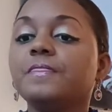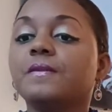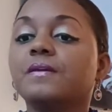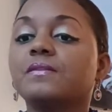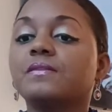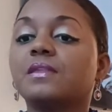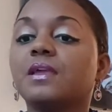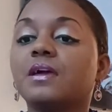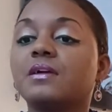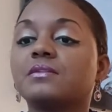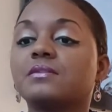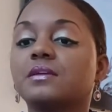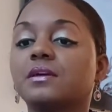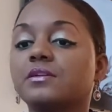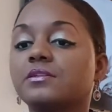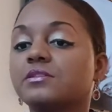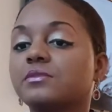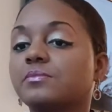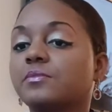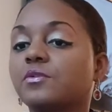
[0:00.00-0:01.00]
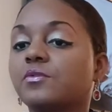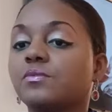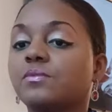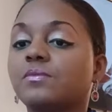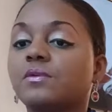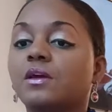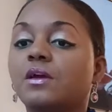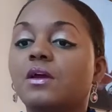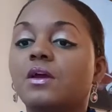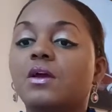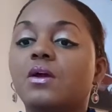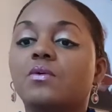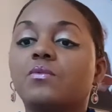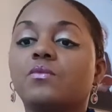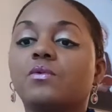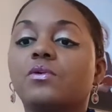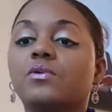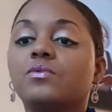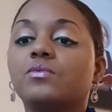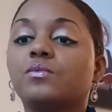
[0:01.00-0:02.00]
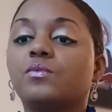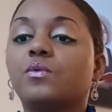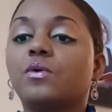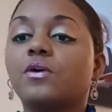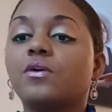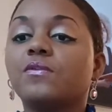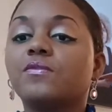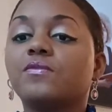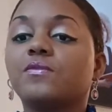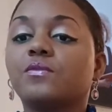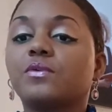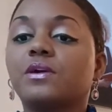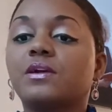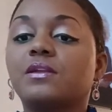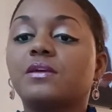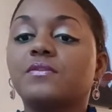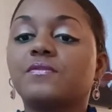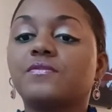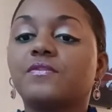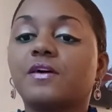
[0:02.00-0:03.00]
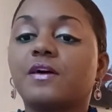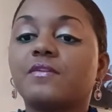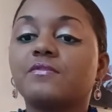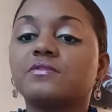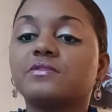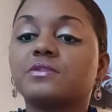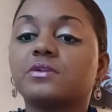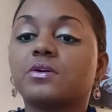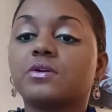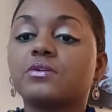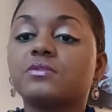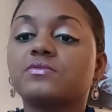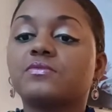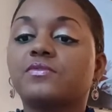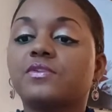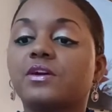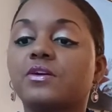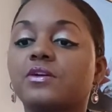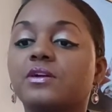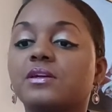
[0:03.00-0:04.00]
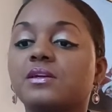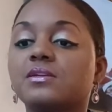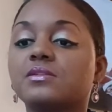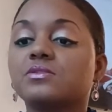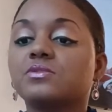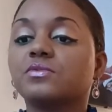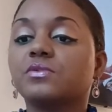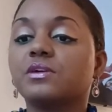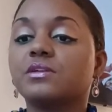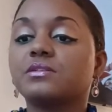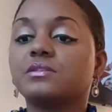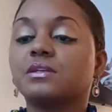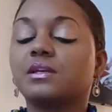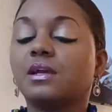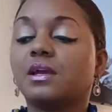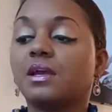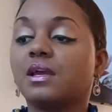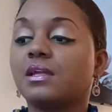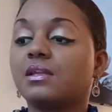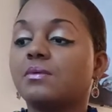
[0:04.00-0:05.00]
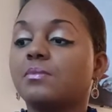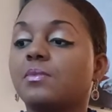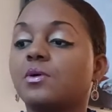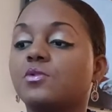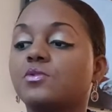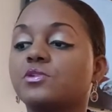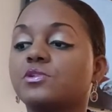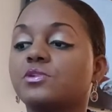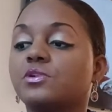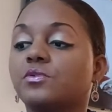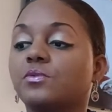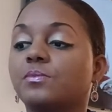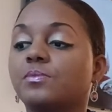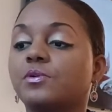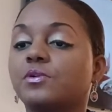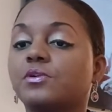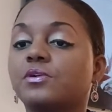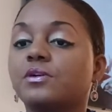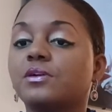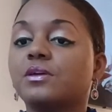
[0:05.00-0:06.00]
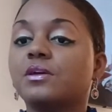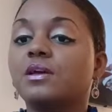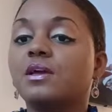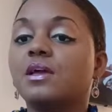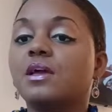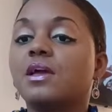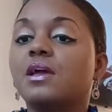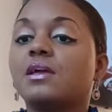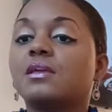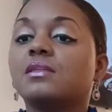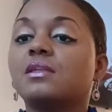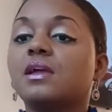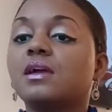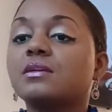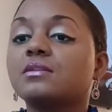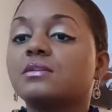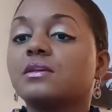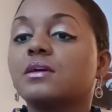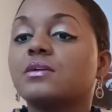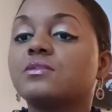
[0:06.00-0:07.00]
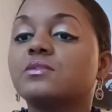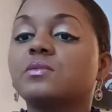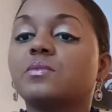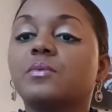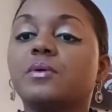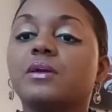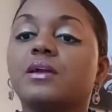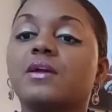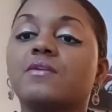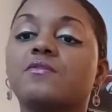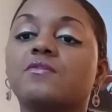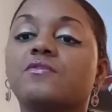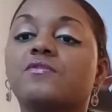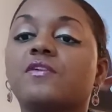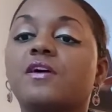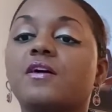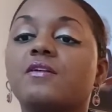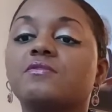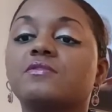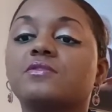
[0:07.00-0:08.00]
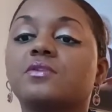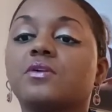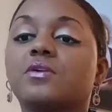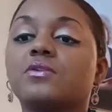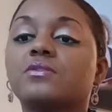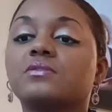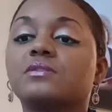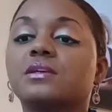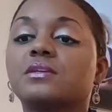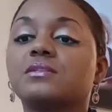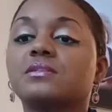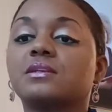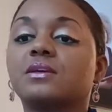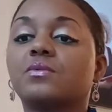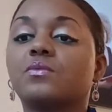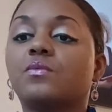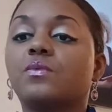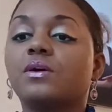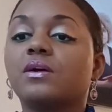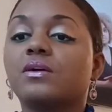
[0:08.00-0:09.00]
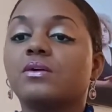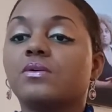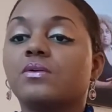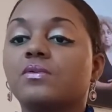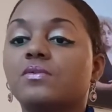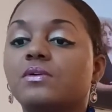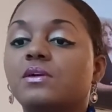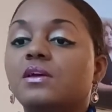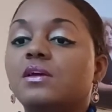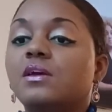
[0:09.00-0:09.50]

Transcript: Next customer wrote, worth reading, 5 stars, very interesting and emotional book. Next customer gave it 5 stars. They said, well,